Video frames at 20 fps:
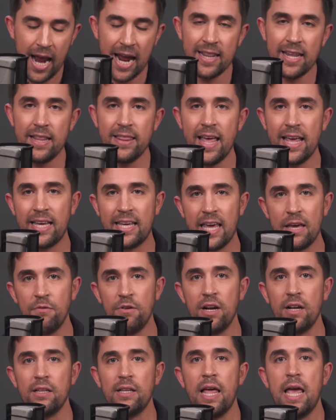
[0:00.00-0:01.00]
and then they give
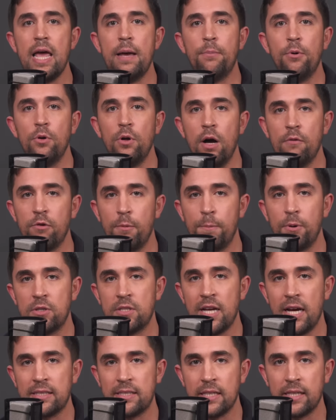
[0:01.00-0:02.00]
it a label of a
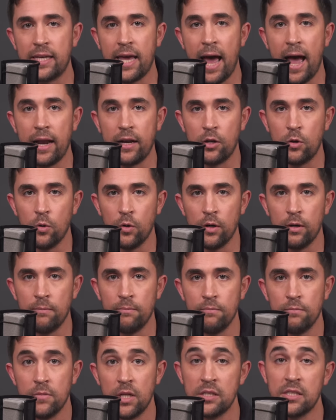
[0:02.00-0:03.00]
protected category.
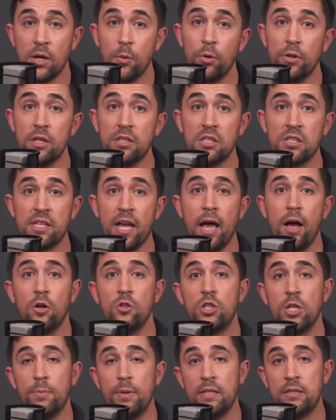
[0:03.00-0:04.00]
They say, well, this is
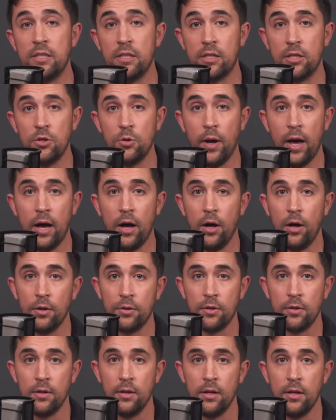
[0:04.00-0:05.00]
LGBTQ
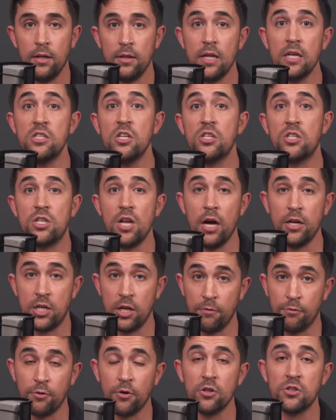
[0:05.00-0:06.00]
health. This is a
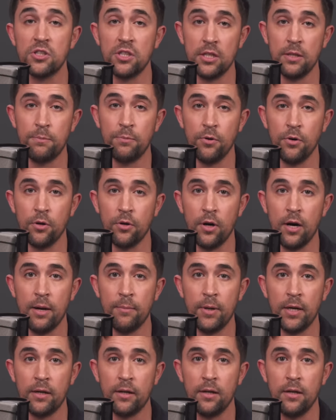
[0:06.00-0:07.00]
diversity
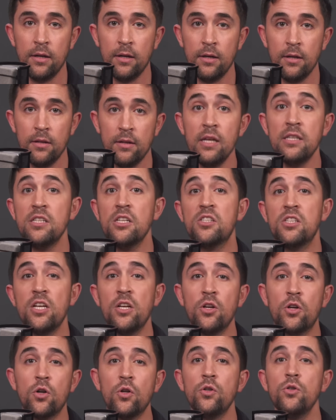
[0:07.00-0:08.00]
programming. This is
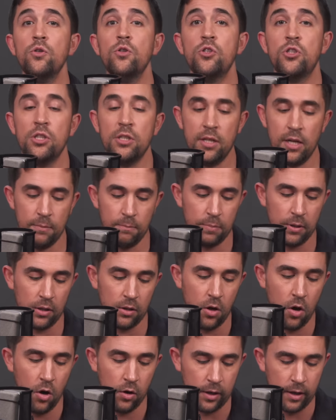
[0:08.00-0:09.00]
inclusion and
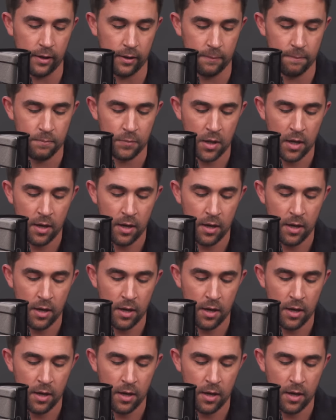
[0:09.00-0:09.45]
belonging.